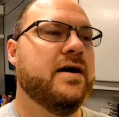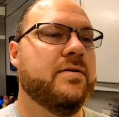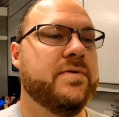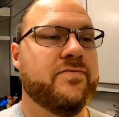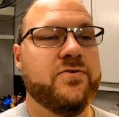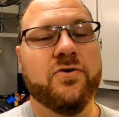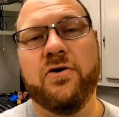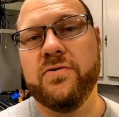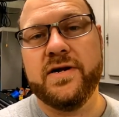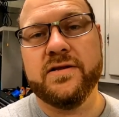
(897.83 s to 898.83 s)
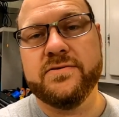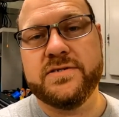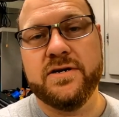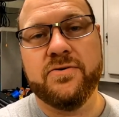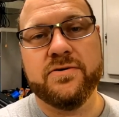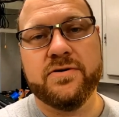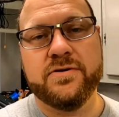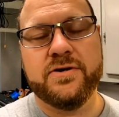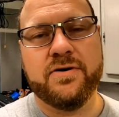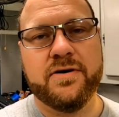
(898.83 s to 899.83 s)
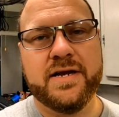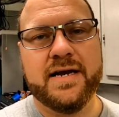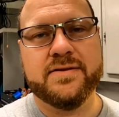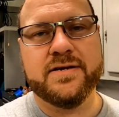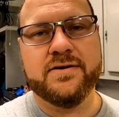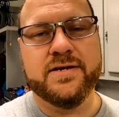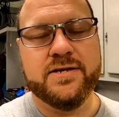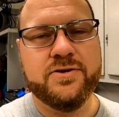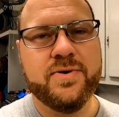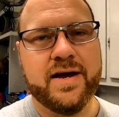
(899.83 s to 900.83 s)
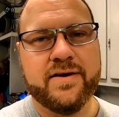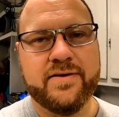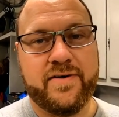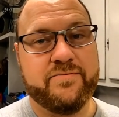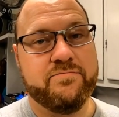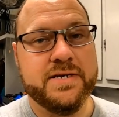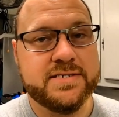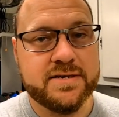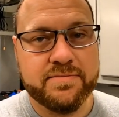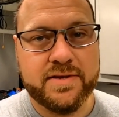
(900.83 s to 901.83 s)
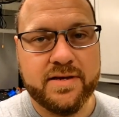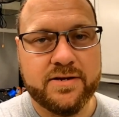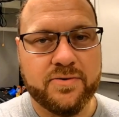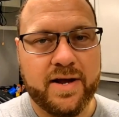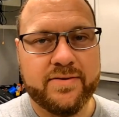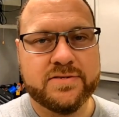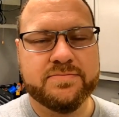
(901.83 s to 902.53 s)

Um, if you're already a Losi owner or you're already out there and you have, if I've missed something, do I have